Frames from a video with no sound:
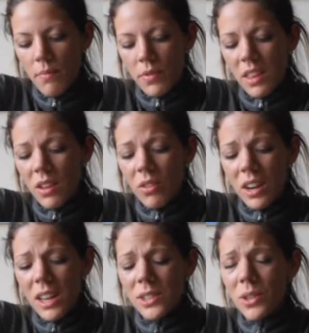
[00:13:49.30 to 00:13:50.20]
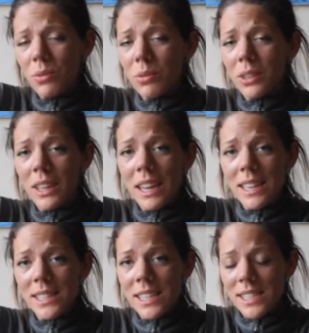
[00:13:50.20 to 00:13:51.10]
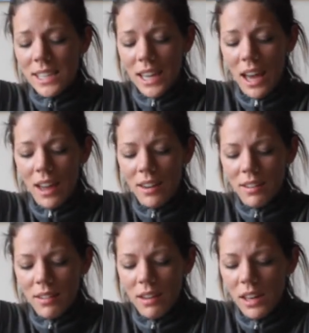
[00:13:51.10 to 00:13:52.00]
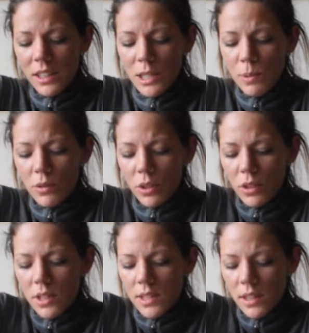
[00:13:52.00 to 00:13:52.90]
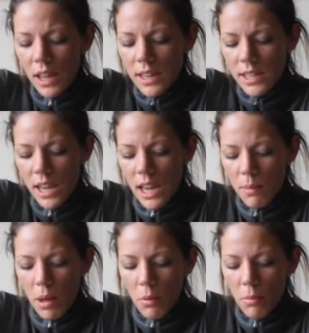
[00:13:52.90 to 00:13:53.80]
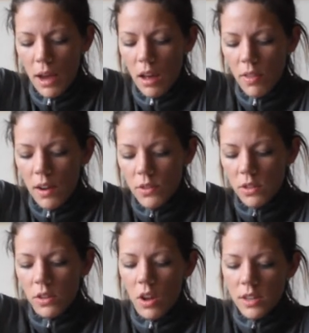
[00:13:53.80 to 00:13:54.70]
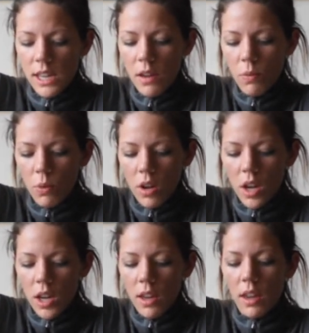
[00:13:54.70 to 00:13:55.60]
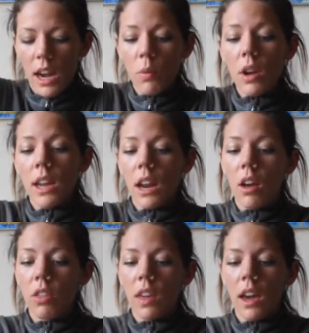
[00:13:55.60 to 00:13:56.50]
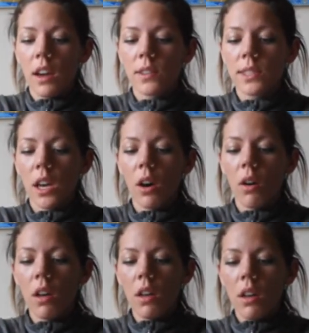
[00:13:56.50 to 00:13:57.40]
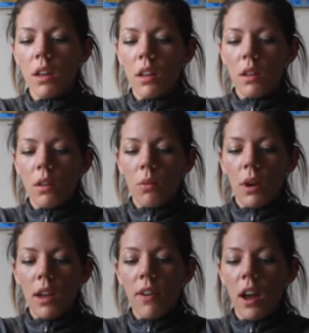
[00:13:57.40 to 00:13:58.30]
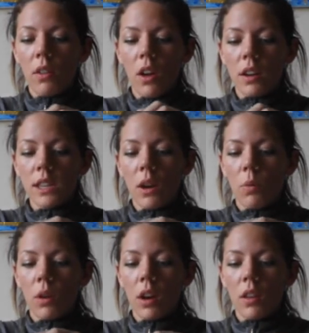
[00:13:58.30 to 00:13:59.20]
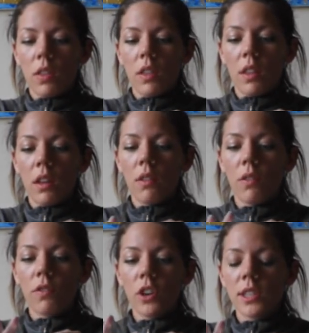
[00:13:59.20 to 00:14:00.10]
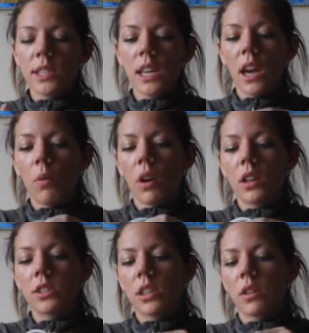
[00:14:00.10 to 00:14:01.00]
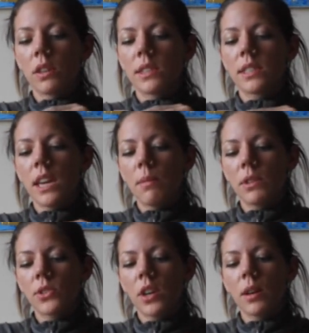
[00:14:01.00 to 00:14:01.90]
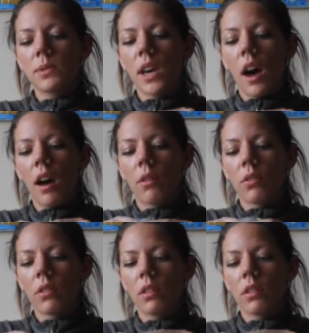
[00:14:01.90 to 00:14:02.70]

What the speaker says: The ingredients are really easy to get. And let's be real, who doesn't like taking a bubble bath after a long day of work? And I work in healthcare, so when I've had a long day at work, the first thing I want to do is take my scrubs off,